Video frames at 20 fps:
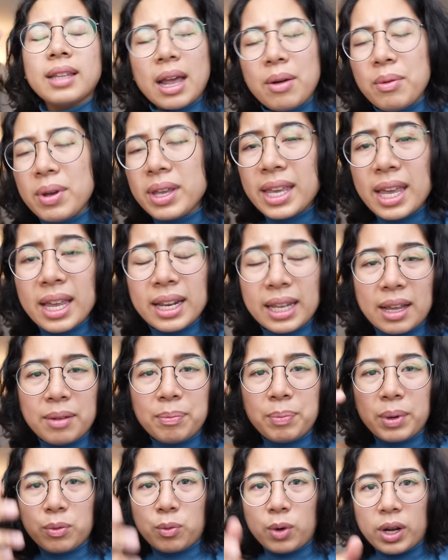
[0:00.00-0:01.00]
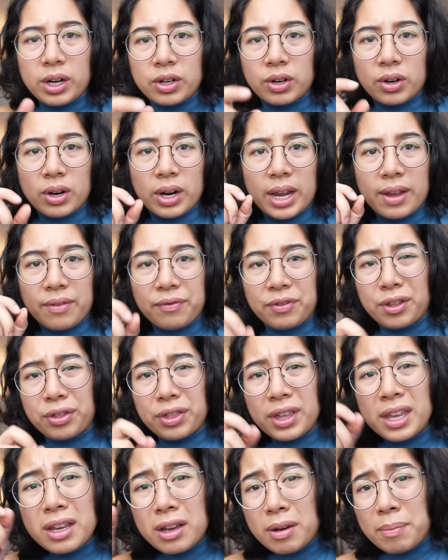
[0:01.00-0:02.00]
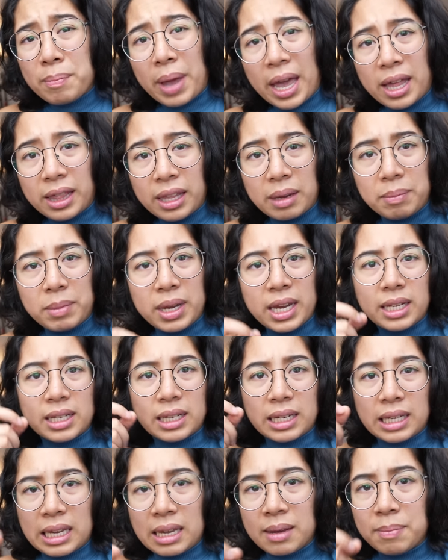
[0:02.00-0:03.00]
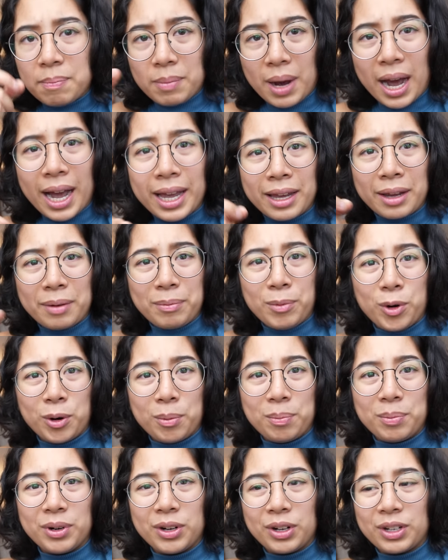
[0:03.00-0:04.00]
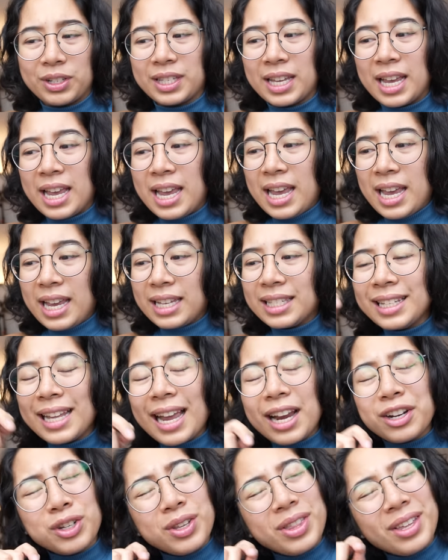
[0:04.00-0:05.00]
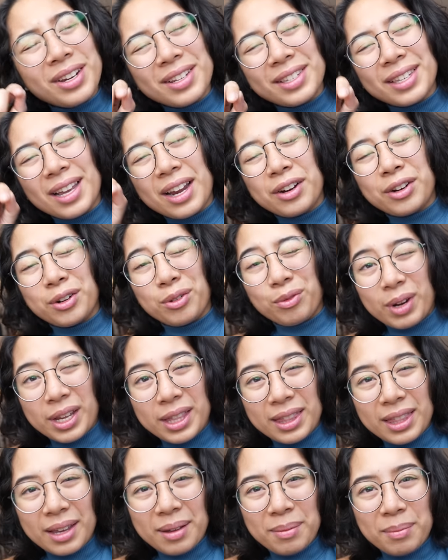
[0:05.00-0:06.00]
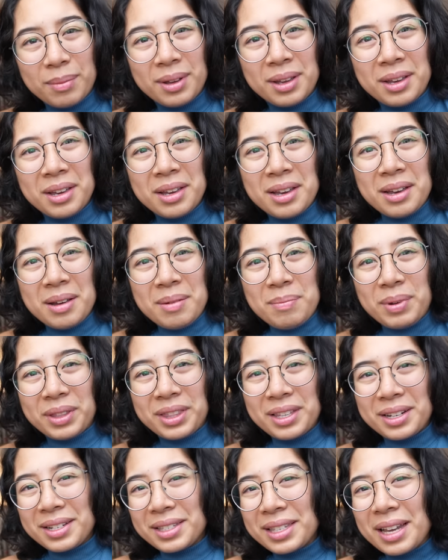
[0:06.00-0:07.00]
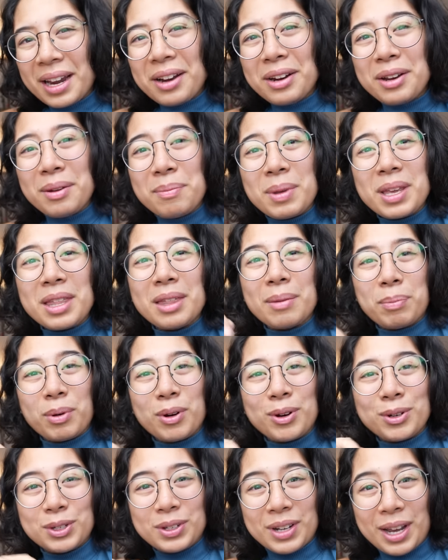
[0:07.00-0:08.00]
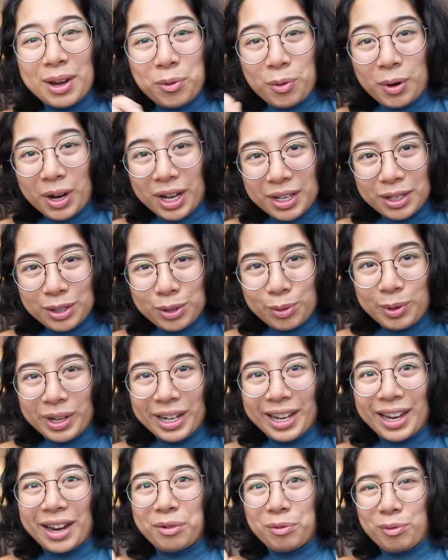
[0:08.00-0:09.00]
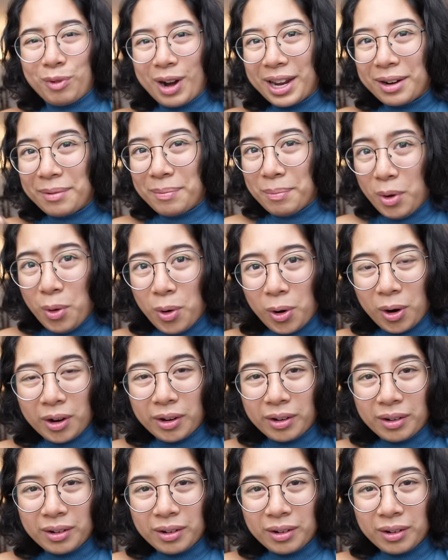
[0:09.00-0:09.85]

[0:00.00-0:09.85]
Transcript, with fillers: now I can't help but wonder if the thing compelling me to keep buying more books isn't actually the desire to read them, but the desire to be the person I was when I read more.